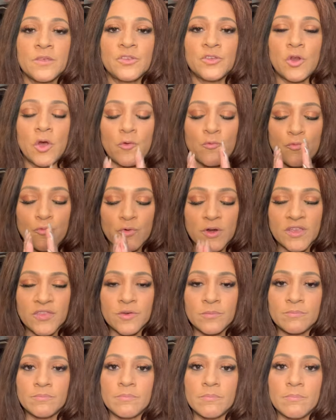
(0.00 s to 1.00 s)
you know,
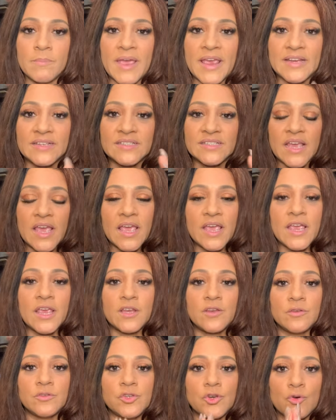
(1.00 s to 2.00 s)
rhythm,
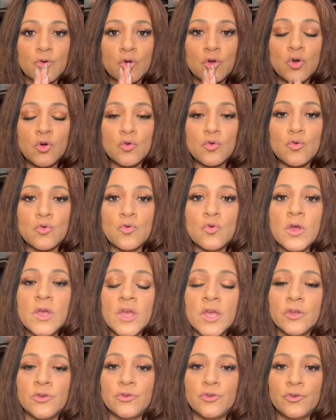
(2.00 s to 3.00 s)
maintain your cool,
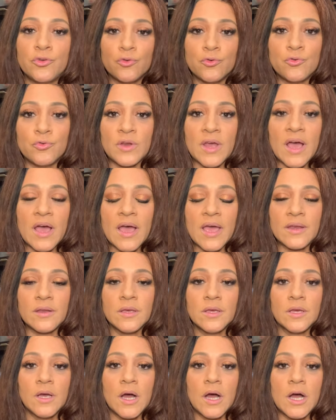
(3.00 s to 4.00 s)
do not
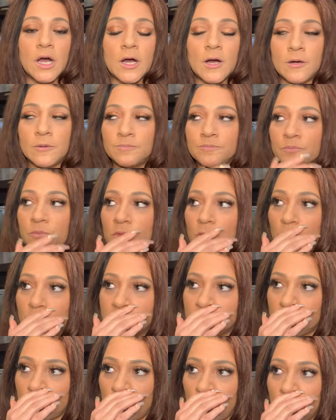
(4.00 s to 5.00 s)
um,
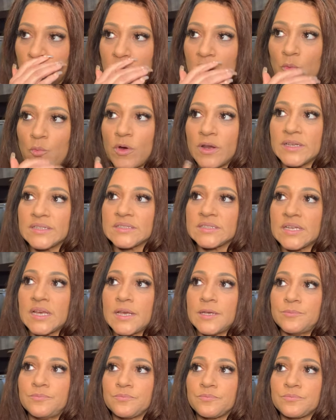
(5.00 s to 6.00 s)
what's the word I want to
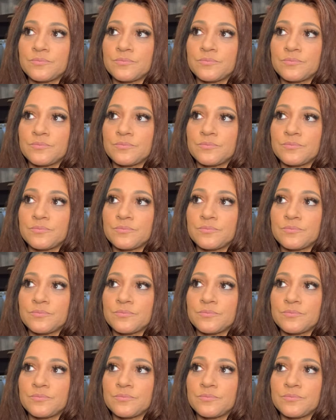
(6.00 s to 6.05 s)
say?